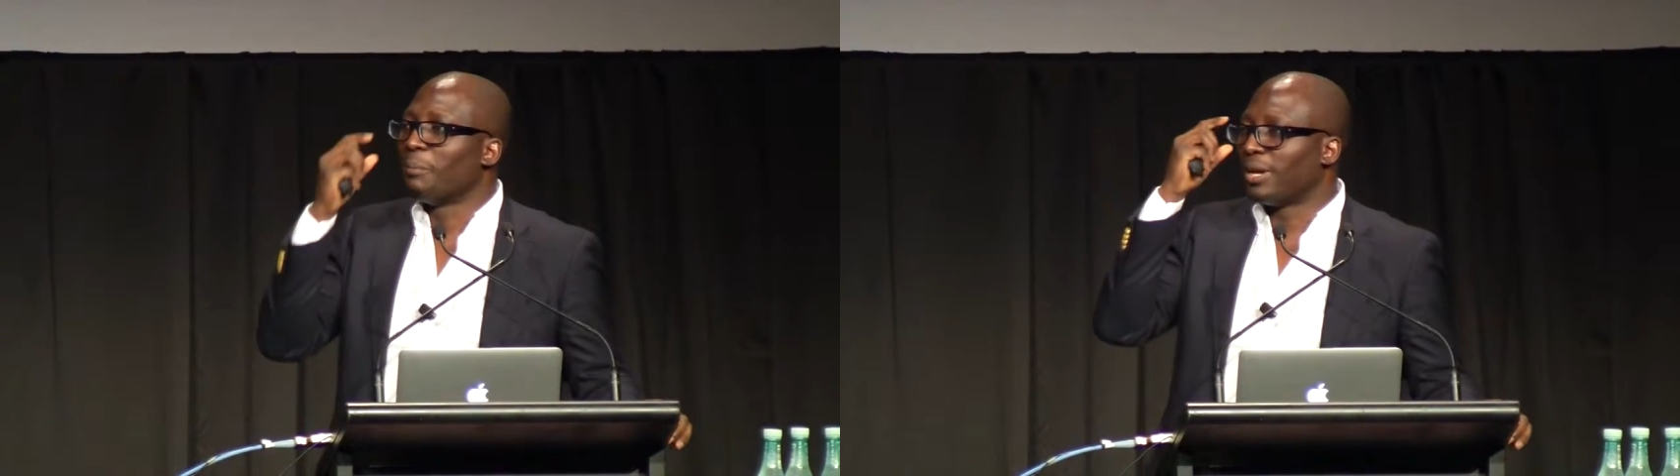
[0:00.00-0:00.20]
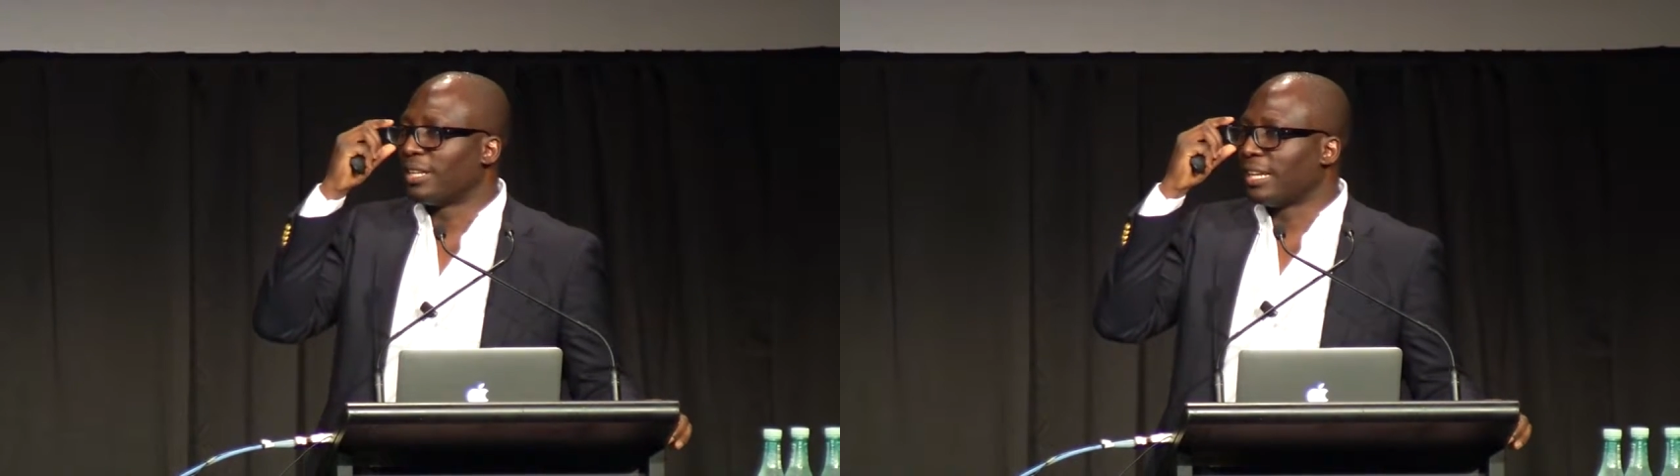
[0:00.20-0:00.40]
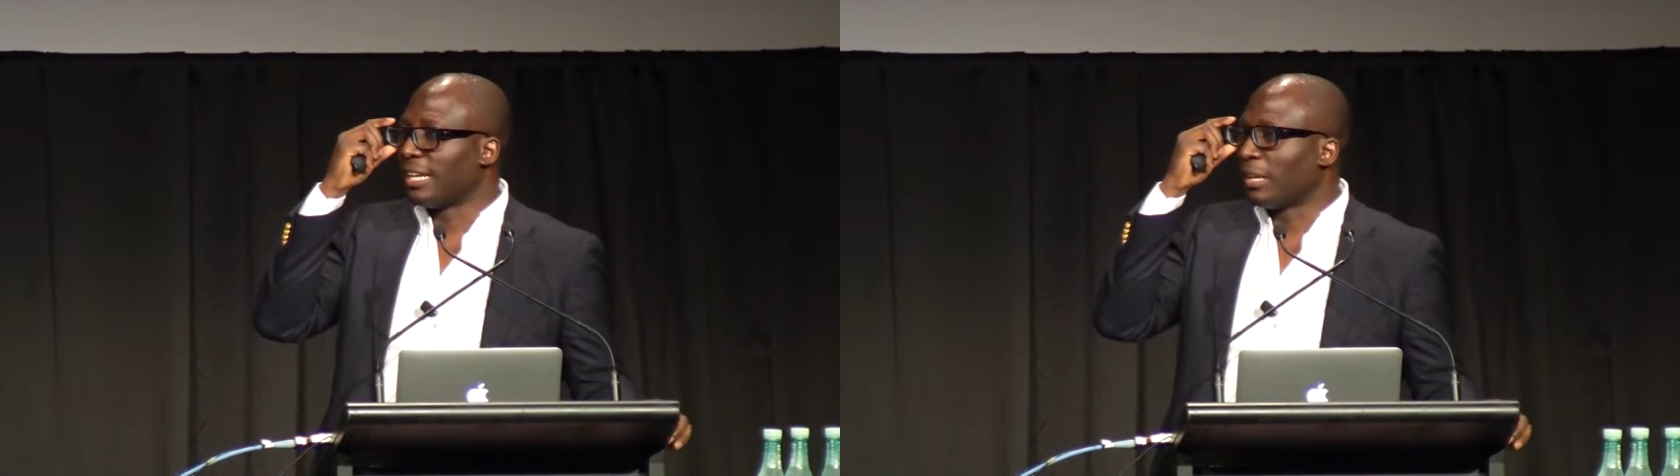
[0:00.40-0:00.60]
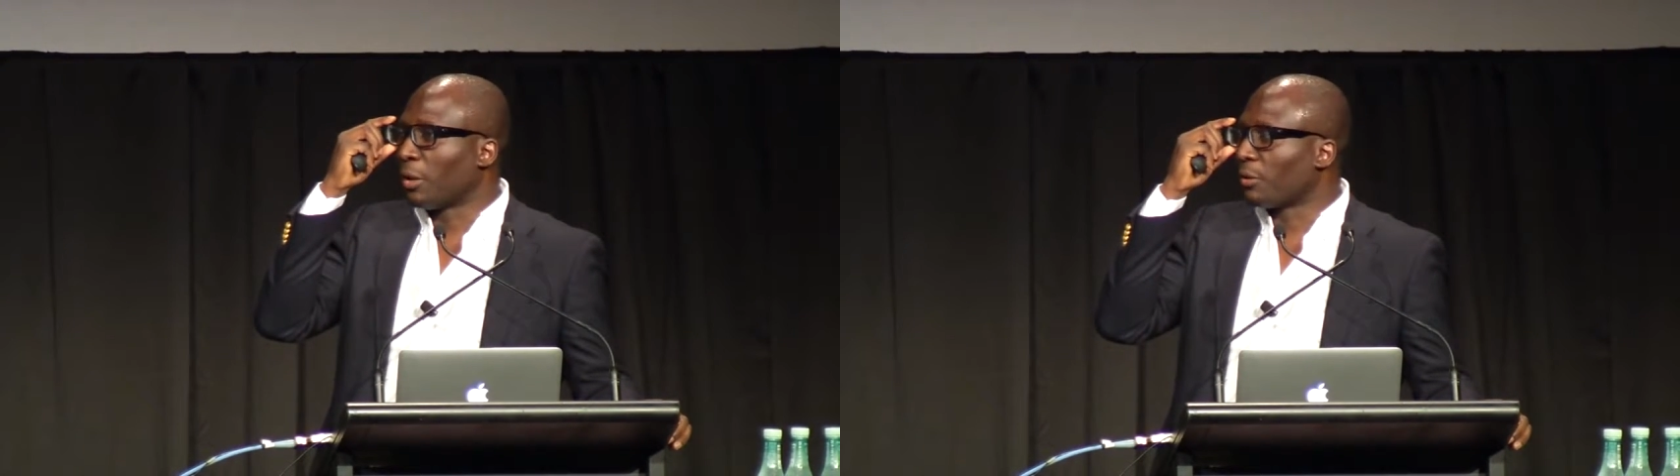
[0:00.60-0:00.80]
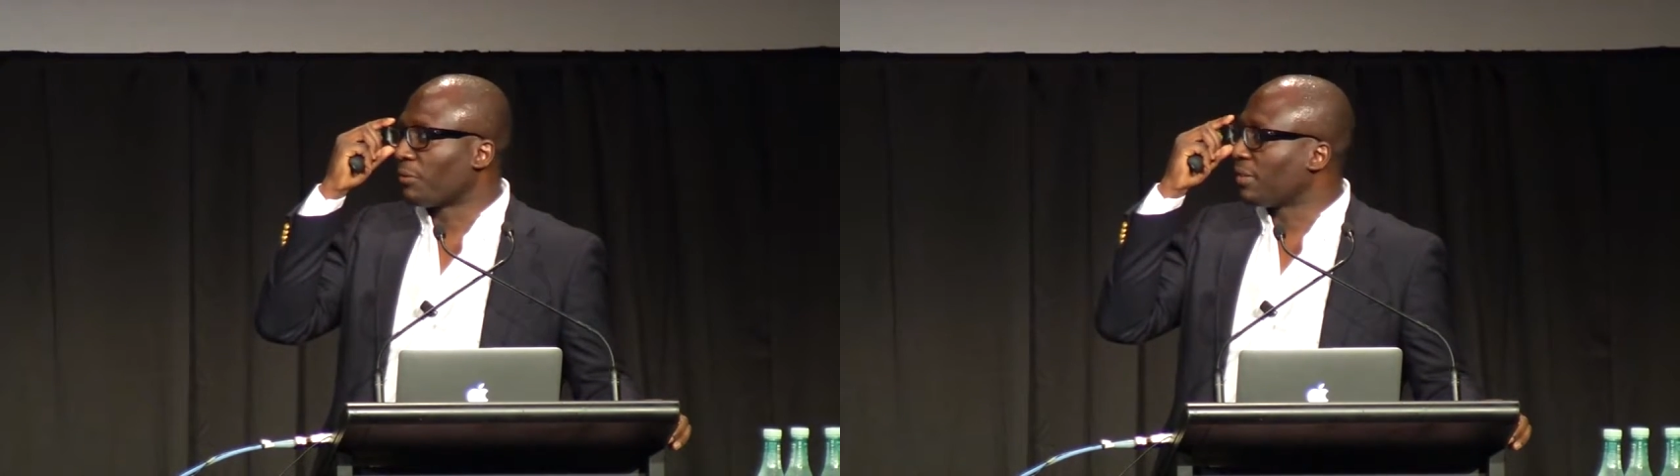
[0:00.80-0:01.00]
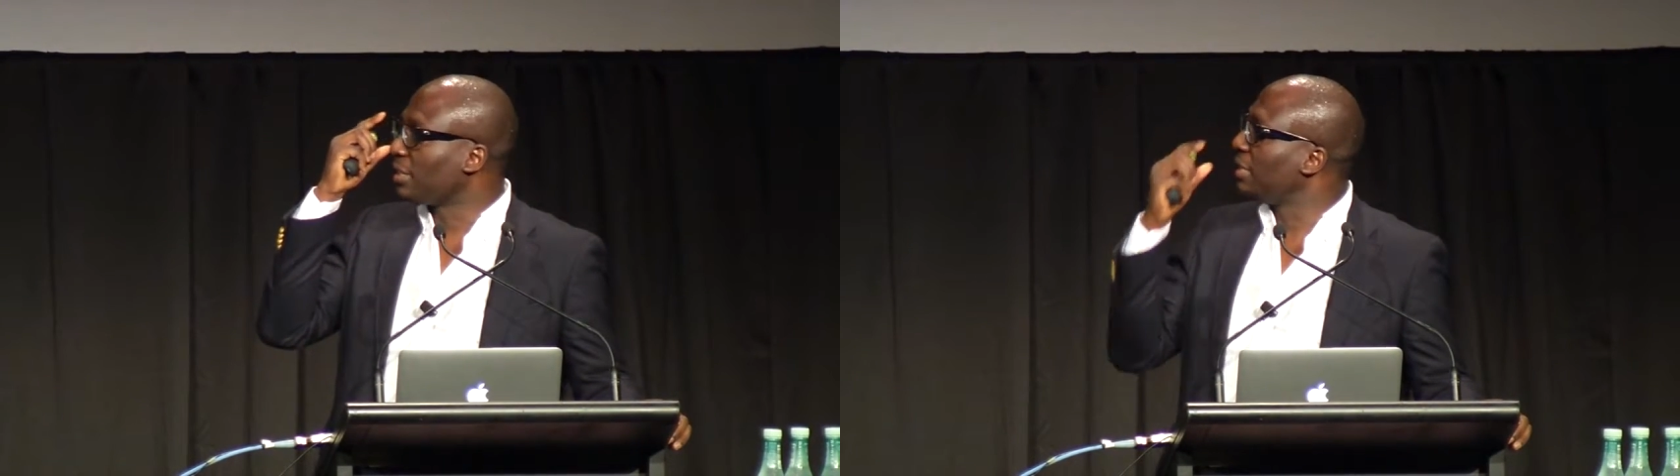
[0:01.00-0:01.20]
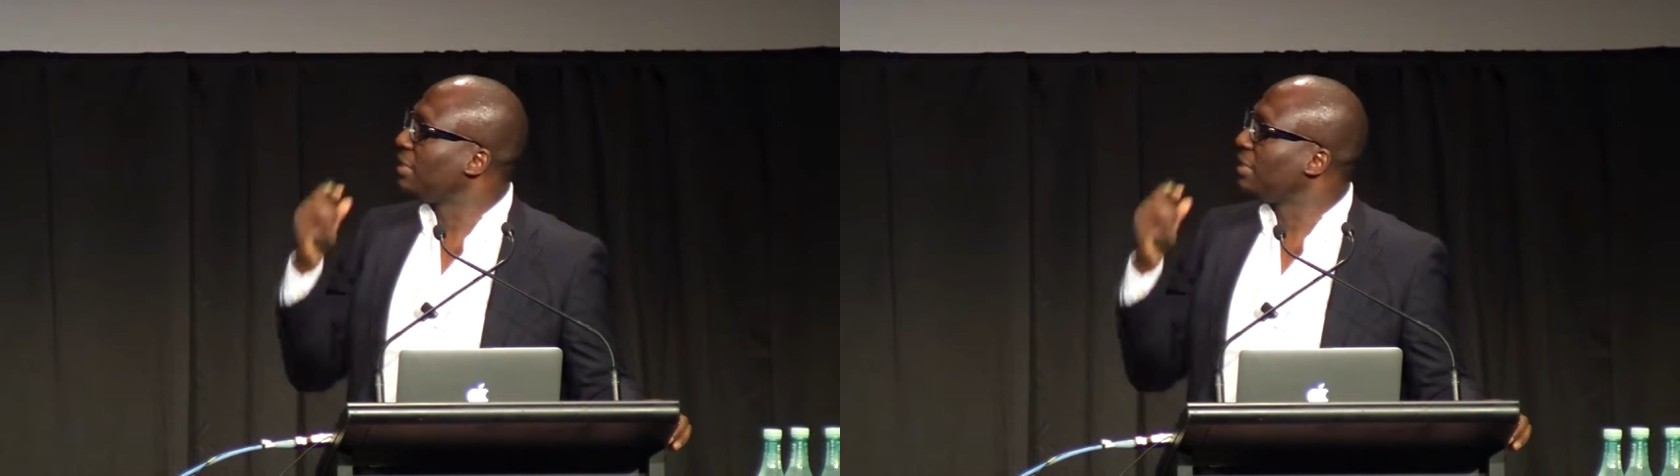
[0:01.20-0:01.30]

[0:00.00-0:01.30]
but a lot of